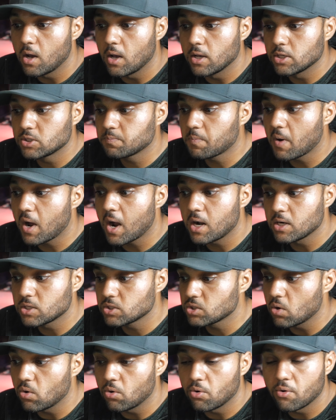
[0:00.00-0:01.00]
uh,
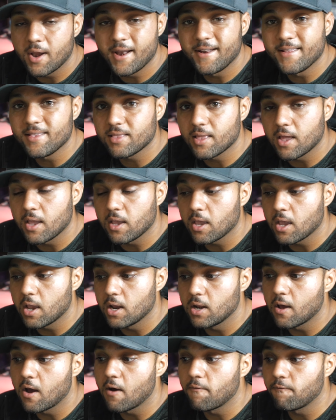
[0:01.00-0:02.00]
spots or
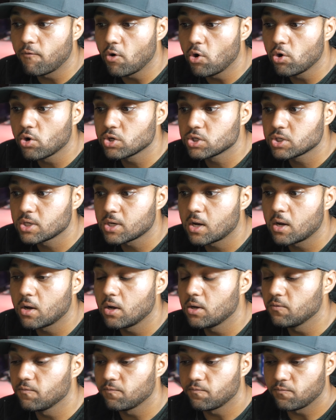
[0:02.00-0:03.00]
anything in a
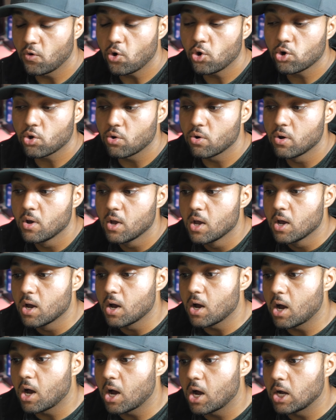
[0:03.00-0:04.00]
photoshop in photo
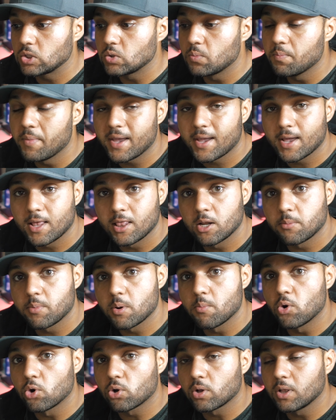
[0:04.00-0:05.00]
uh, to make it a
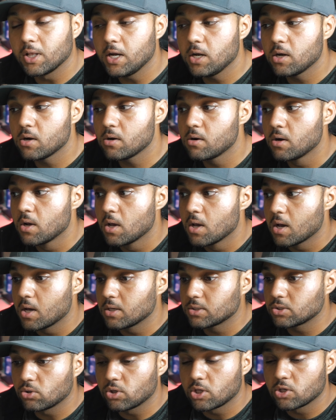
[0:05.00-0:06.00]
little bit more cleaner
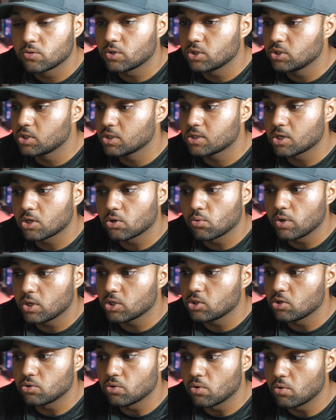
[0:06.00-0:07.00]
so this was just a
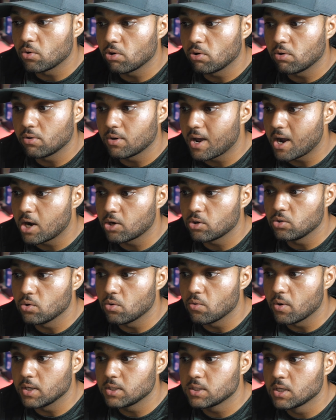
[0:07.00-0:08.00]
quick tutorial on how
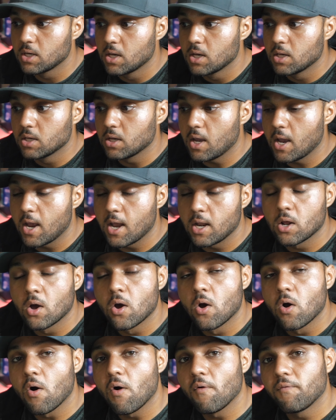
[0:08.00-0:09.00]
to do it
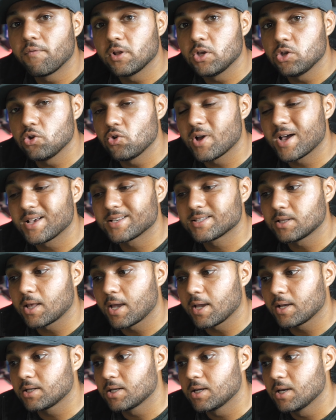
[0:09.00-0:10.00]
and hopefully you
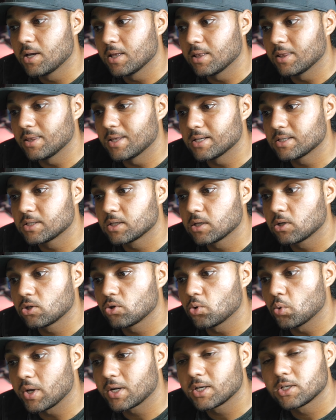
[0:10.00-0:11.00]
guys liked this
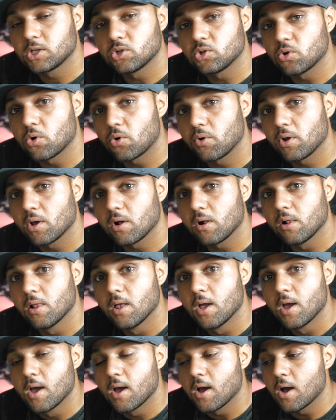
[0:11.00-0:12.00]
quick
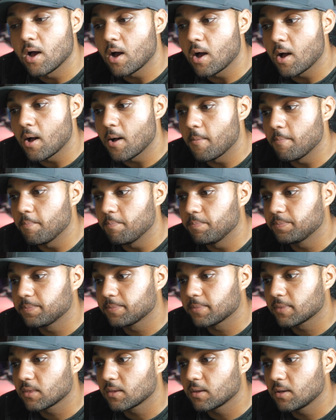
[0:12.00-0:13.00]
tutorial
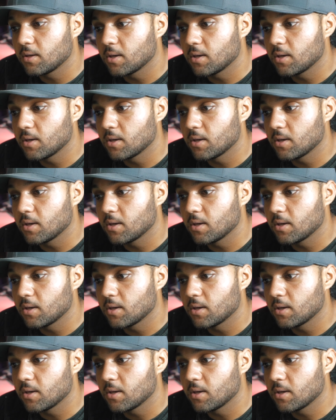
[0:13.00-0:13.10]
um,